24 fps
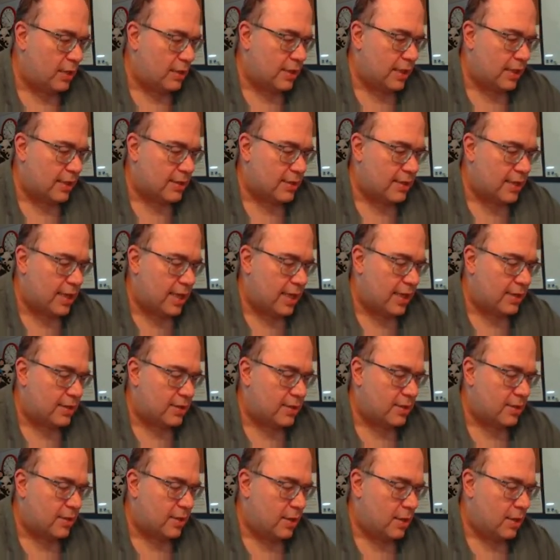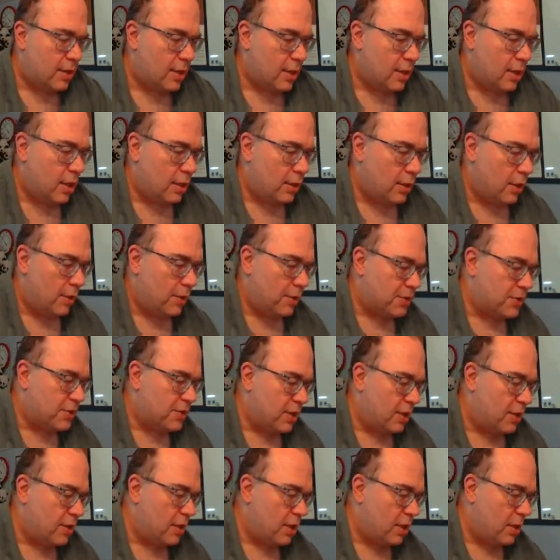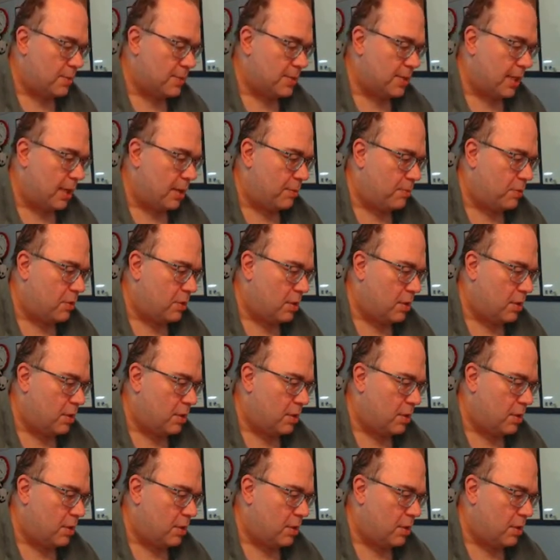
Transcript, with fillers: takes that. Another sun comes up.